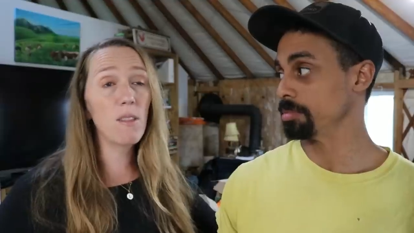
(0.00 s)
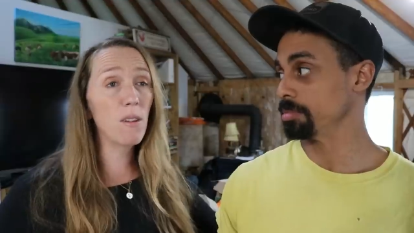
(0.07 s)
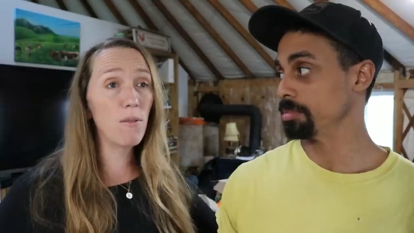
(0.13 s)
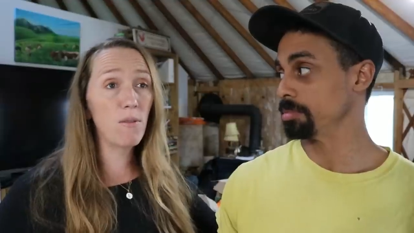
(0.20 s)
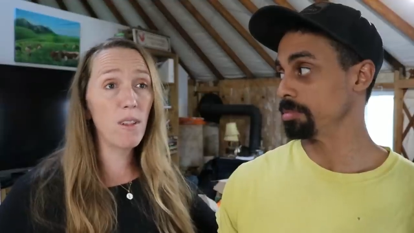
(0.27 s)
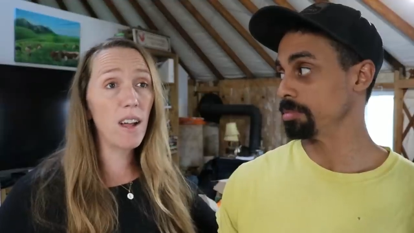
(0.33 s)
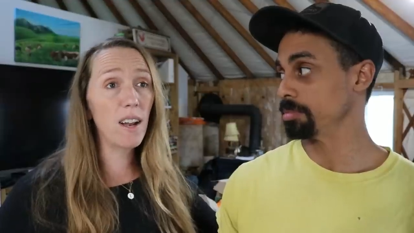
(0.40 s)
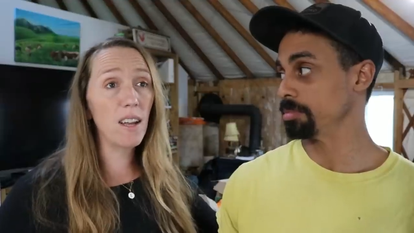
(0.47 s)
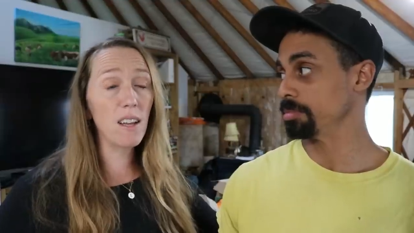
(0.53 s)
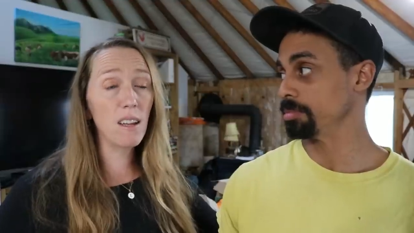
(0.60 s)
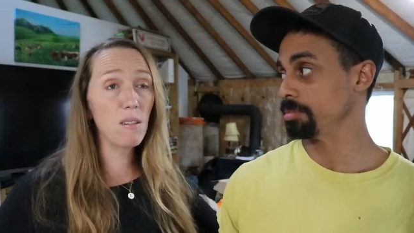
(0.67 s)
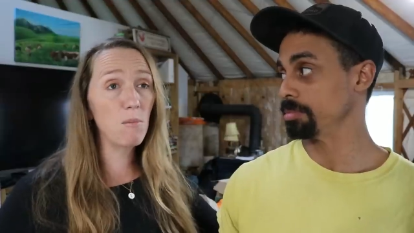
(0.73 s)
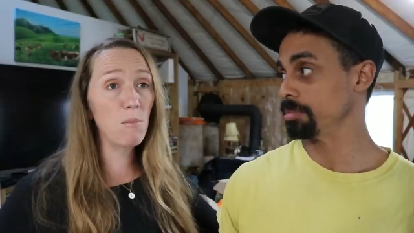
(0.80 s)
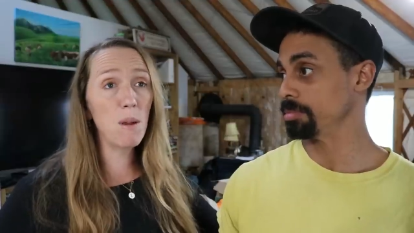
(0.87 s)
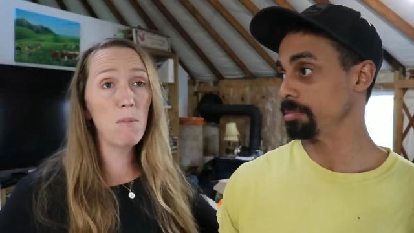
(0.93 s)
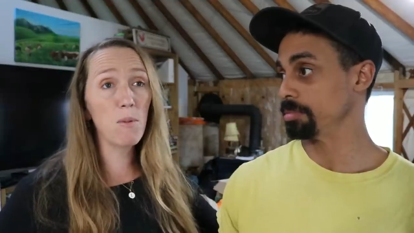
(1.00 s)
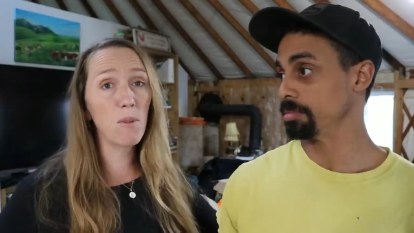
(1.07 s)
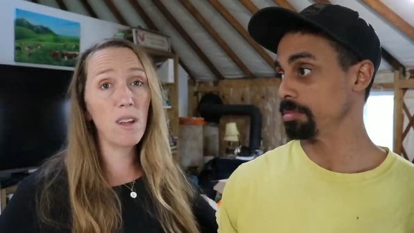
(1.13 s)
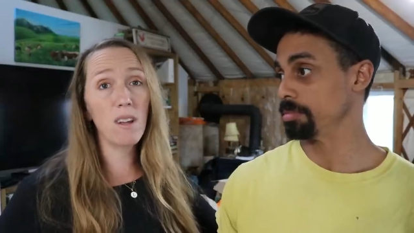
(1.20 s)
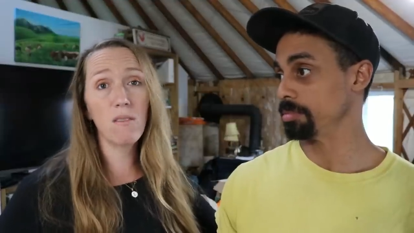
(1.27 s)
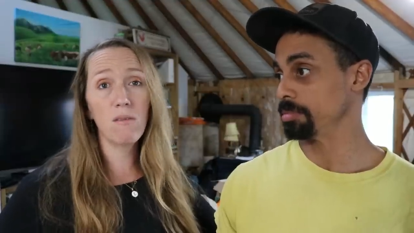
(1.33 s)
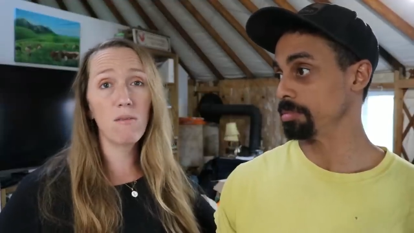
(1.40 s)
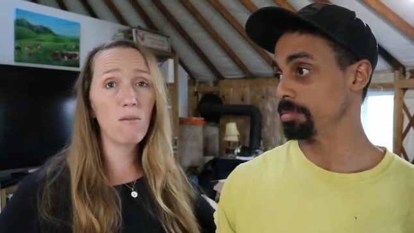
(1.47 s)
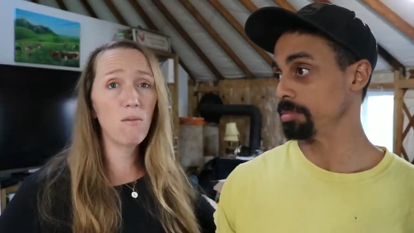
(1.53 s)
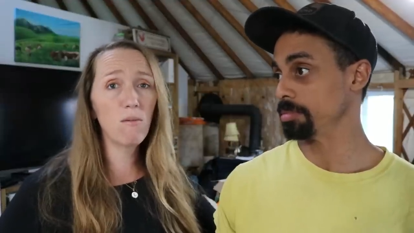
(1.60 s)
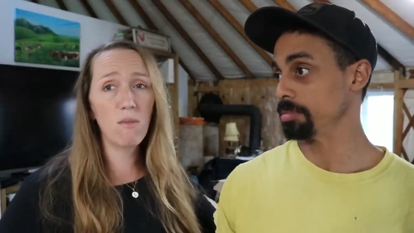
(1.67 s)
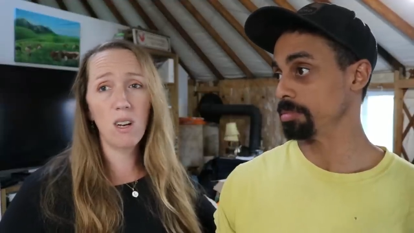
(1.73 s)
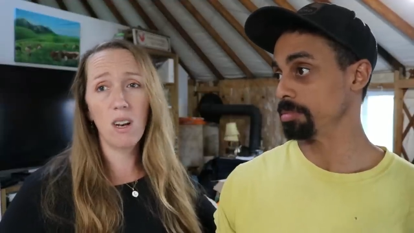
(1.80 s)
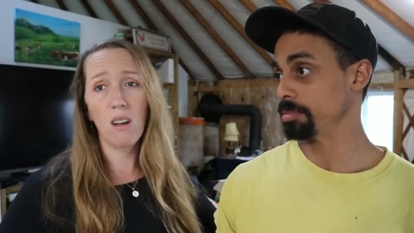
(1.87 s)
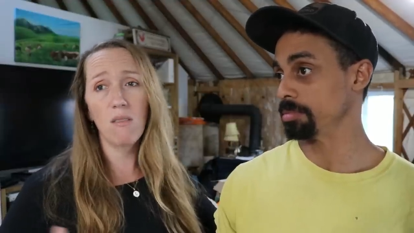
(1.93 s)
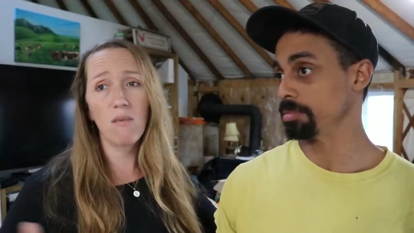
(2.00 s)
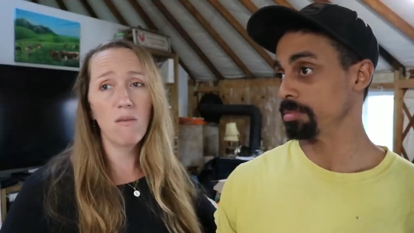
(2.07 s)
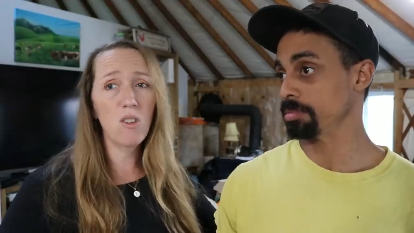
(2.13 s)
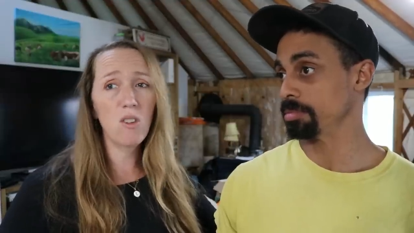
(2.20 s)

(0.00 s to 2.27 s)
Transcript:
Speaker 1: the flooding and people getting you know